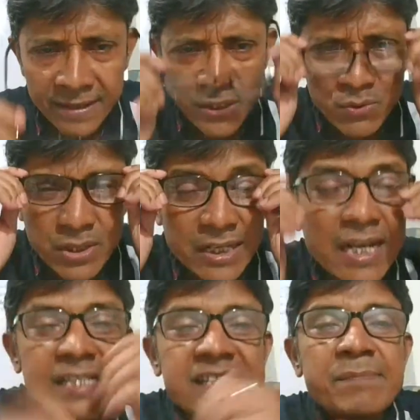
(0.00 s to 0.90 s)
You can
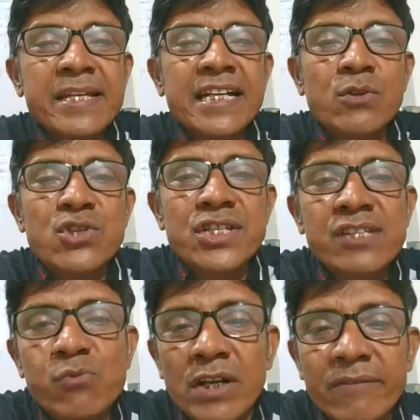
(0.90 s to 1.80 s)
ask me the
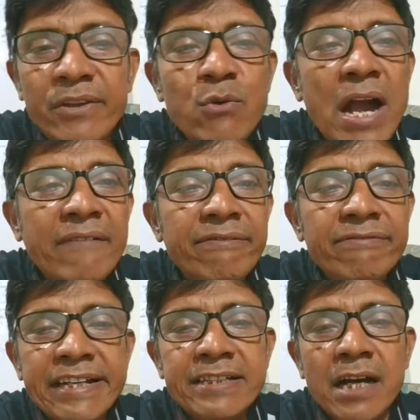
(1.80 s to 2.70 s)
questions, whatever you have
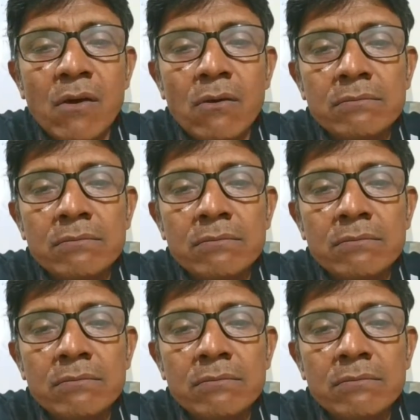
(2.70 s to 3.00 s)
right now.